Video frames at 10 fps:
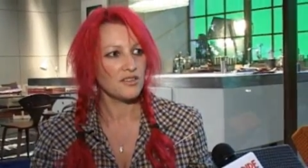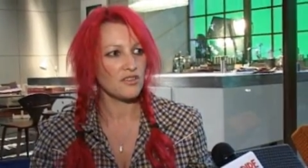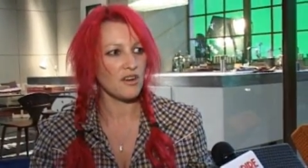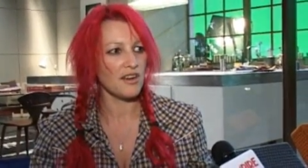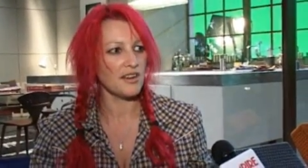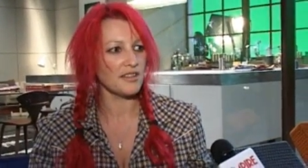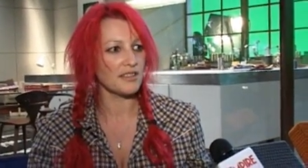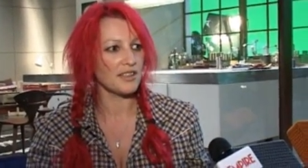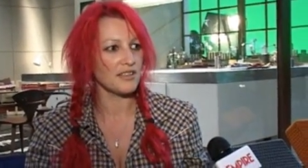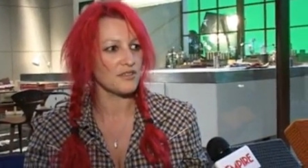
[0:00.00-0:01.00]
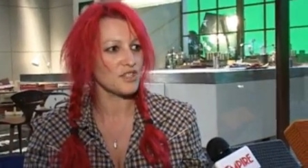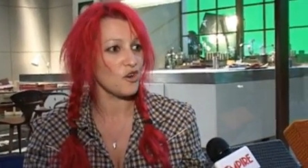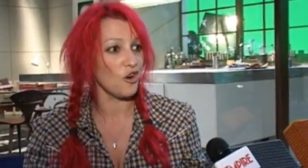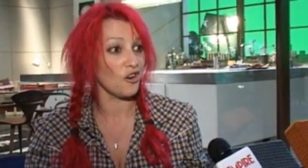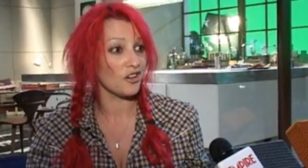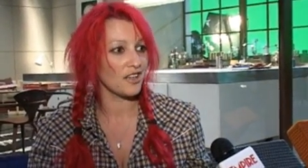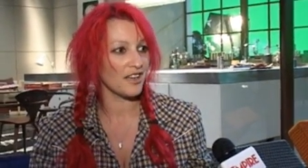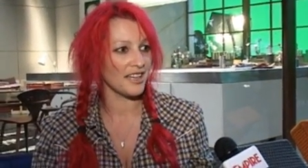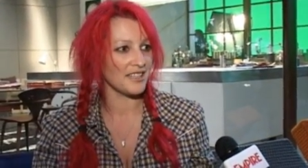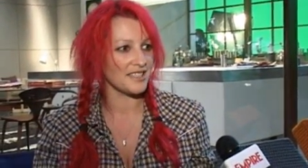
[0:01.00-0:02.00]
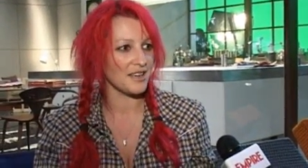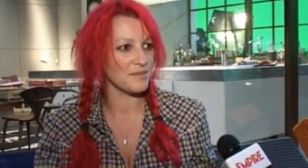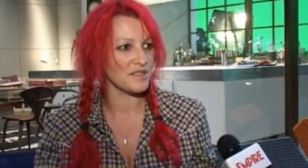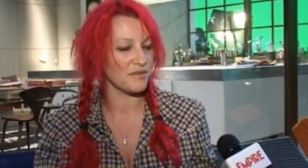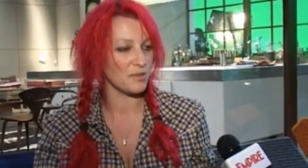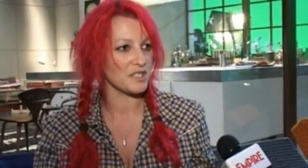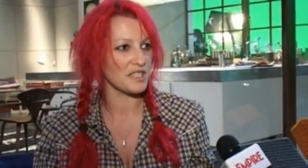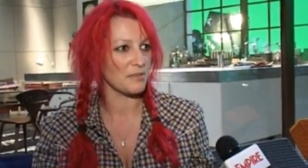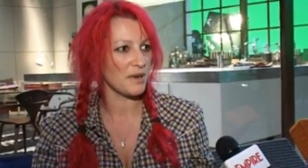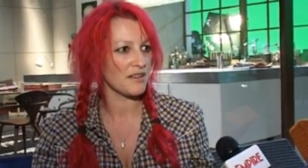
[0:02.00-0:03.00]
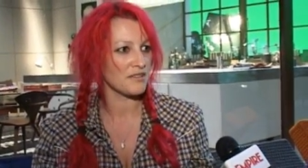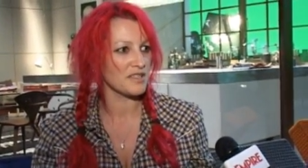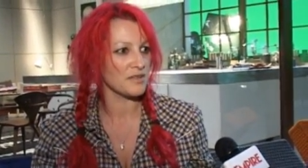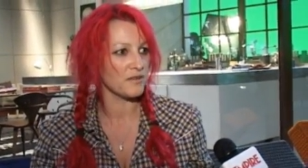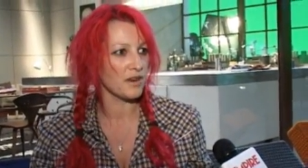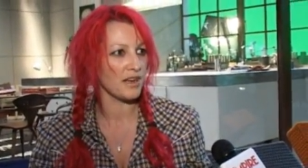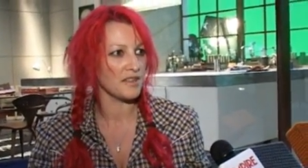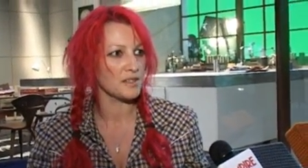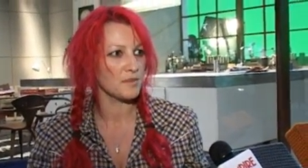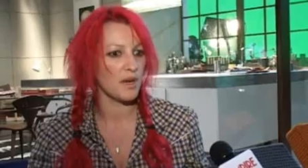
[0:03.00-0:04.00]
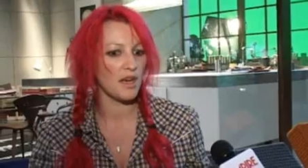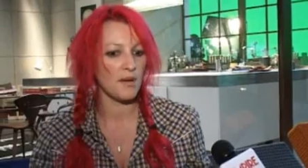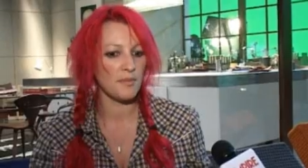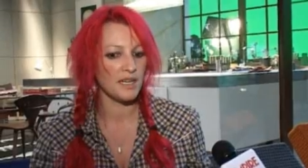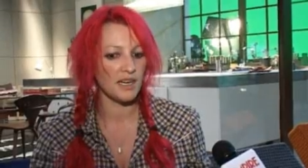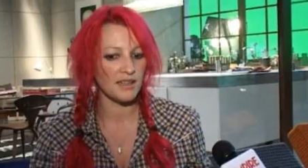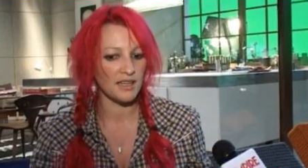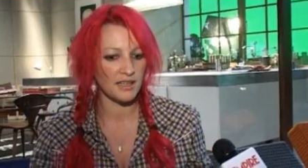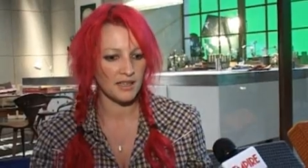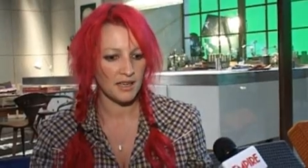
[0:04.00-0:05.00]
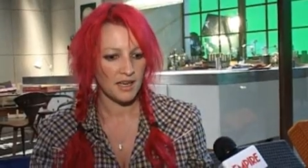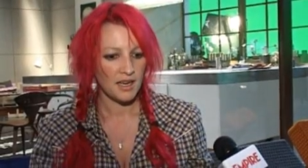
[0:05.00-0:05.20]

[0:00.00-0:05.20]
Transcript: try and kind of shock in terms sure. of pushing the boundaries of violence but I mean I think